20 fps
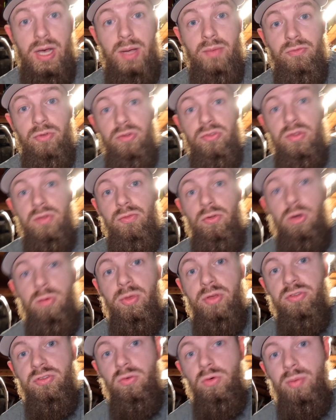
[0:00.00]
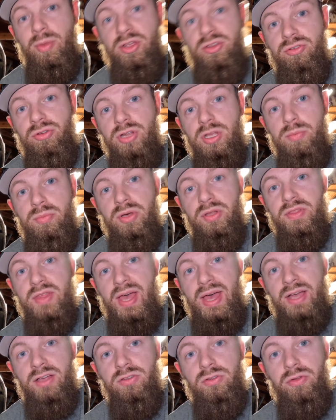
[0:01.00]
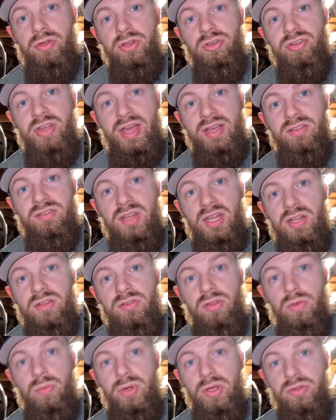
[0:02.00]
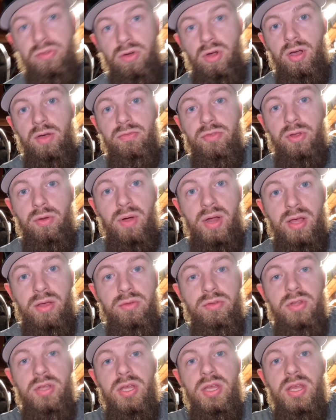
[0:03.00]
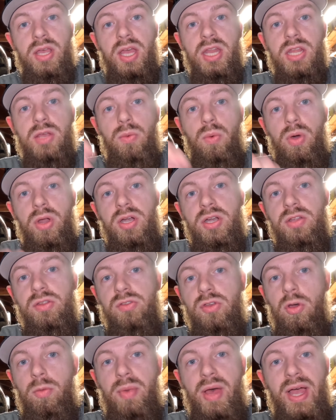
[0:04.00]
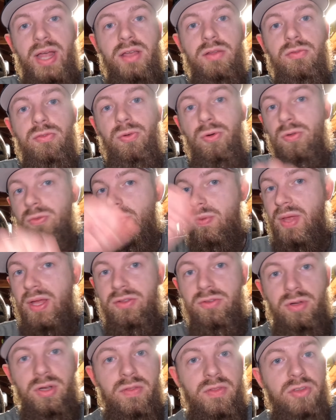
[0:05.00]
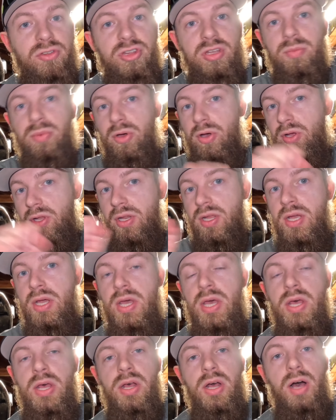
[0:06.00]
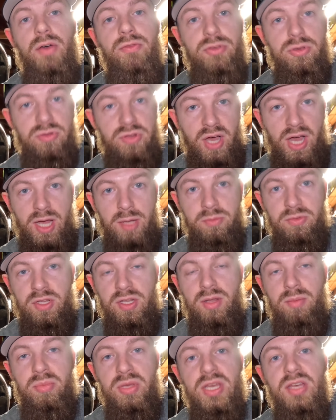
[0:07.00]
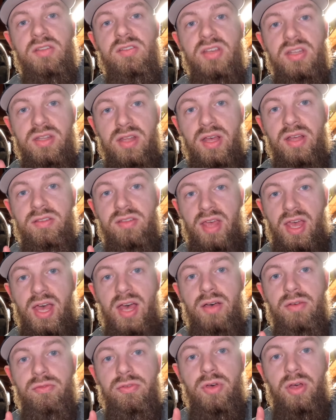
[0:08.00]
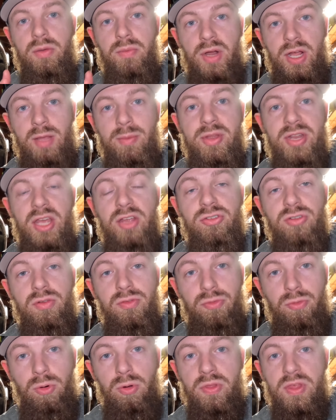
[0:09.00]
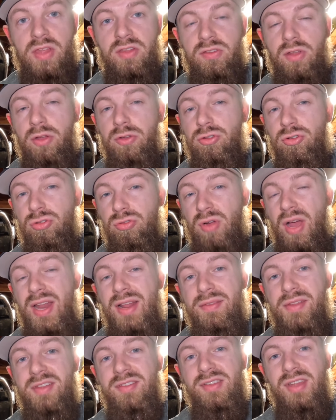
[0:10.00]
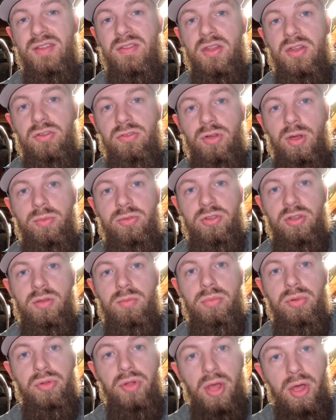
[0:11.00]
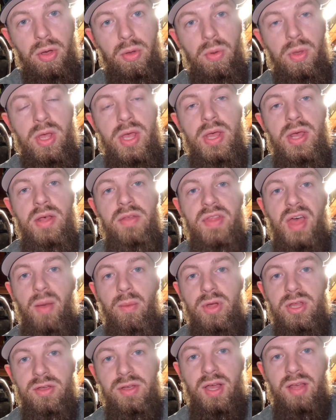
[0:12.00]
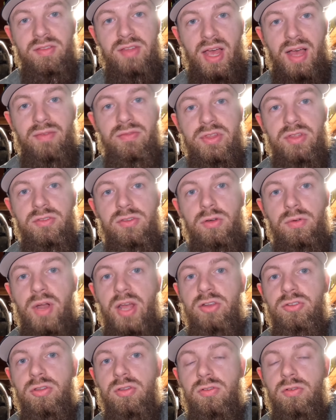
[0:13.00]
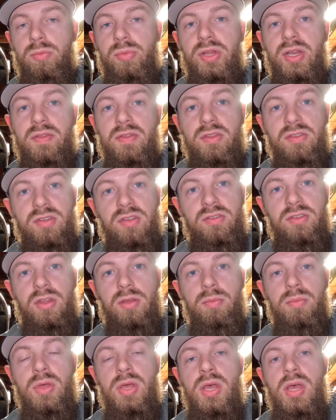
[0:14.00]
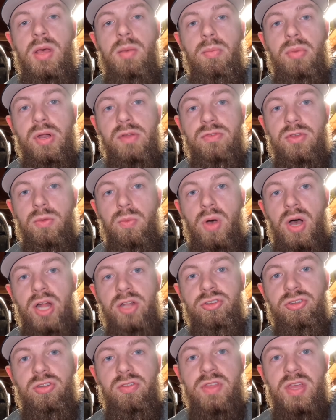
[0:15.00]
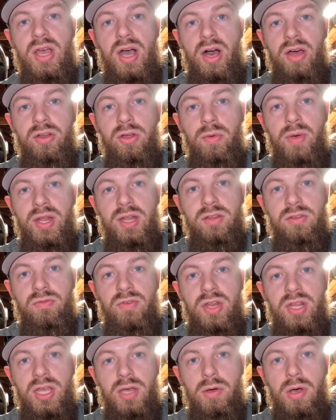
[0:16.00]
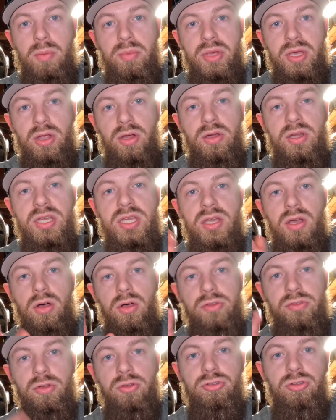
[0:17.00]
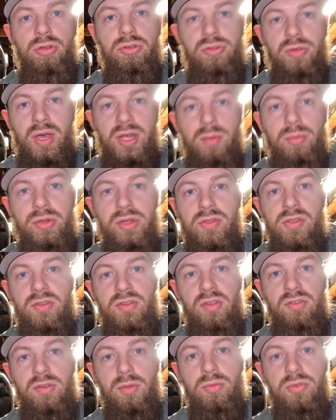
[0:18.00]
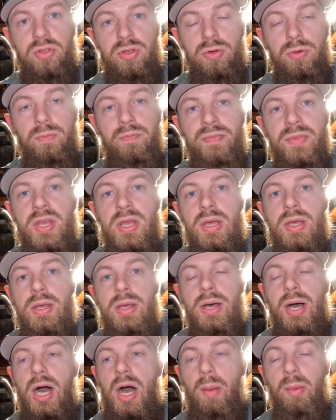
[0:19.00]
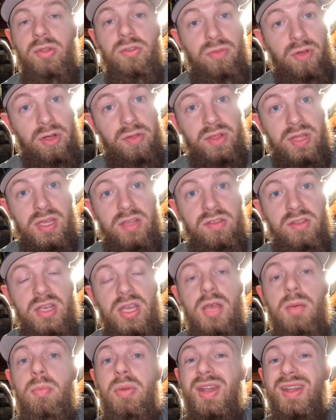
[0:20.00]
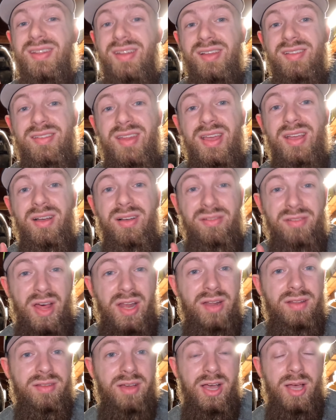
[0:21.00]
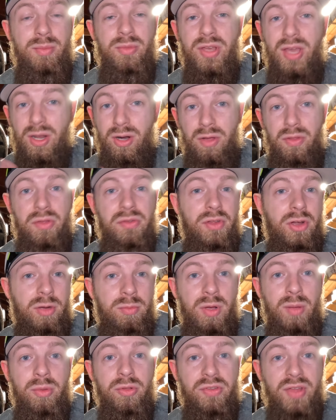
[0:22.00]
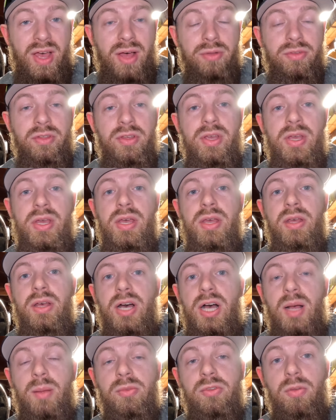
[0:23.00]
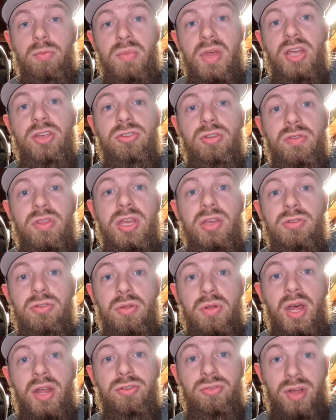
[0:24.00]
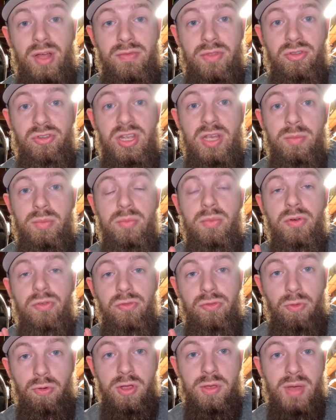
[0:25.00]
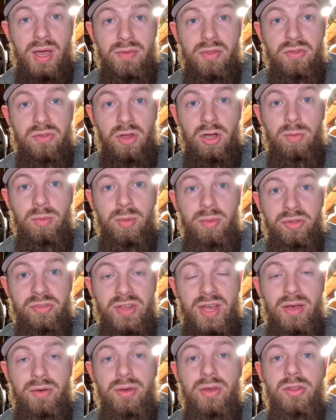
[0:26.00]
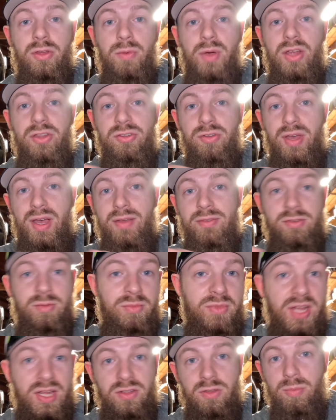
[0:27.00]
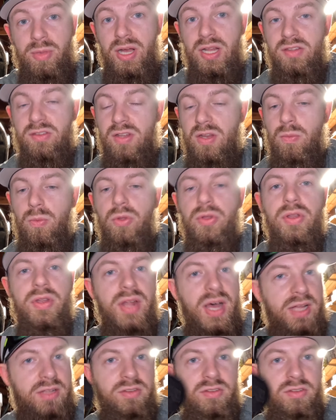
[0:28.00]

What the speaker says: First and foremost, you want to make sure you put the axle on jack stand so the wheels are off the ground, and you want to just go back and forth without turning the Jeep on a few times. And PSC does have a recommendation for this. I'll try to list it in the description below. That way you guys have these directions for bleeding the system. But if you watch the Auto Edits video up here, he also shows you how to bleed the system too. It's fairly easy, but it does take a lot of time to get all those air bubbles out. So make sure that you do not drive the Jeep before you have those air bubbles out. Otherwise, you'll have some dead spots and it will not